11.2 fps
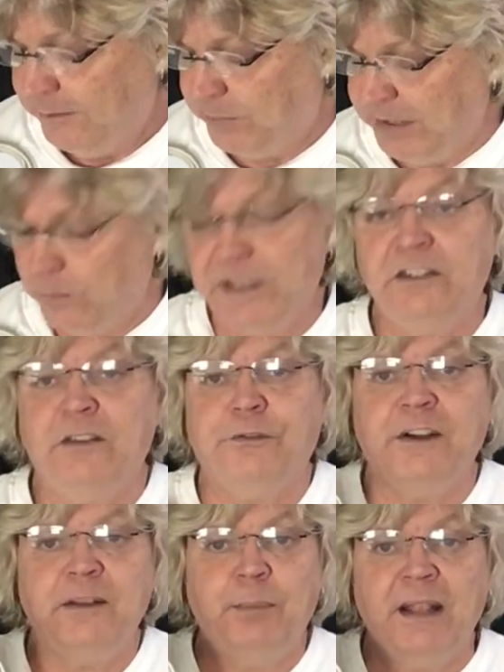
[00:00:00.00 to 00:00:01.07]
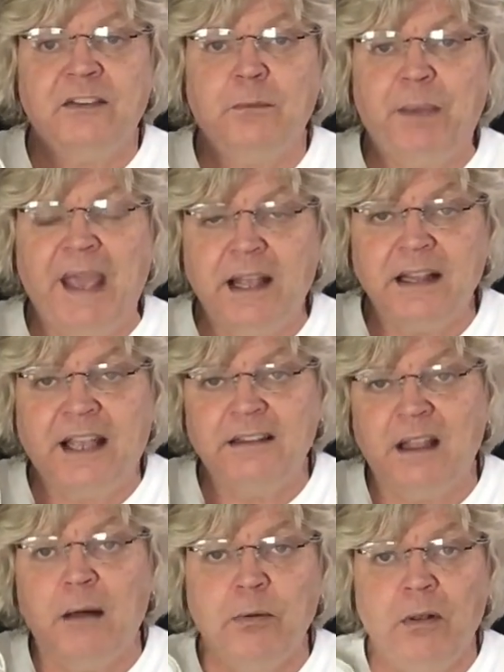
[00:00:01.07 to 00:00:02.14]
But he ends up paying like
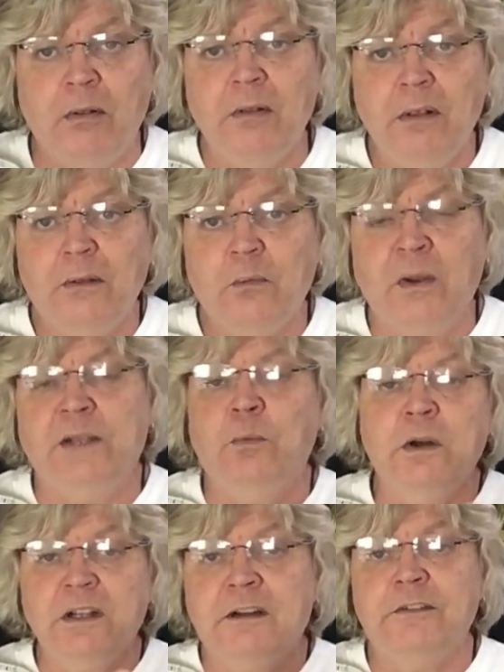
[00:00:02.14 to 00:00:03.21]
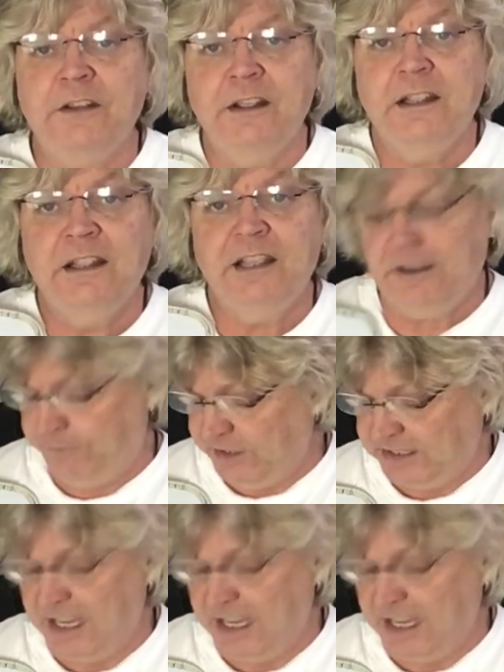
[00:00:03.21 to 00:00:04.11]
double what he would have if the